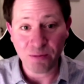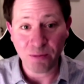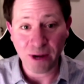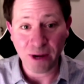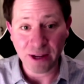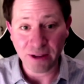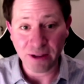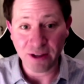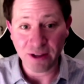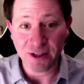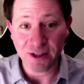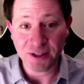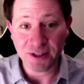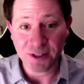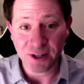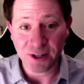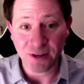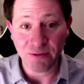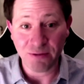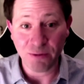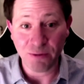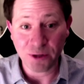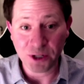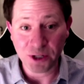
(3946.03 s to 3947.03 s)
my list
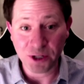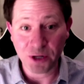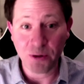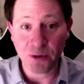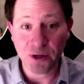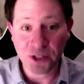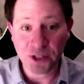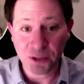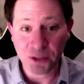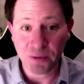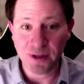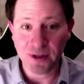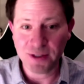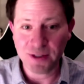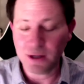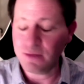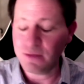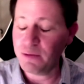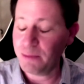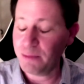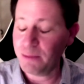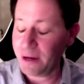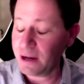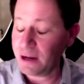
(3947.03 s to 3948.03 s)
of what to question
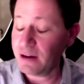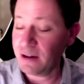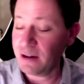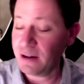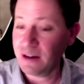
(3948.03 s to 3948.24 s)
myself about.